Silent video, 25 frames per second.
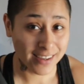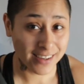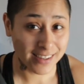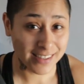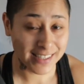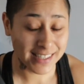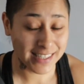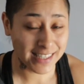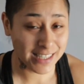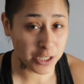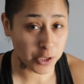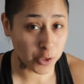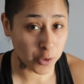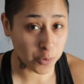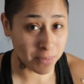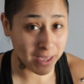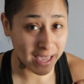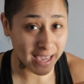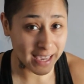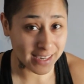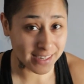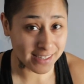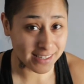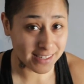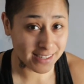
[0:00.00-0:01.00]
steel
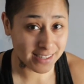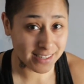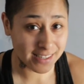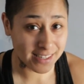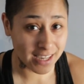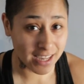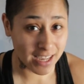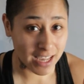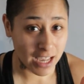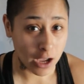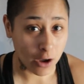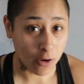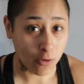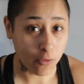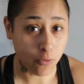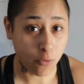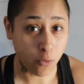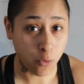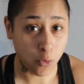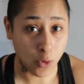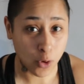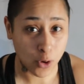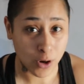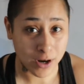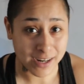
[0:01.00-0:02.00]
mace
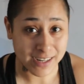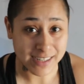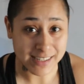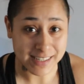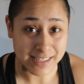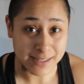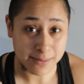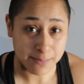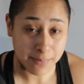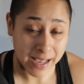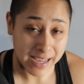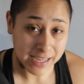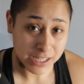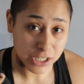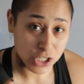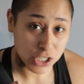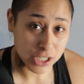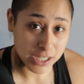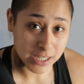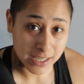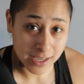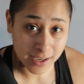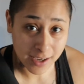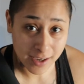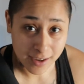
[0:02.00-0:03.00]
for
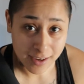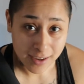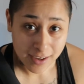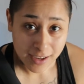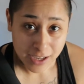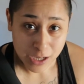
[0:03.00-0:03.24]
smashing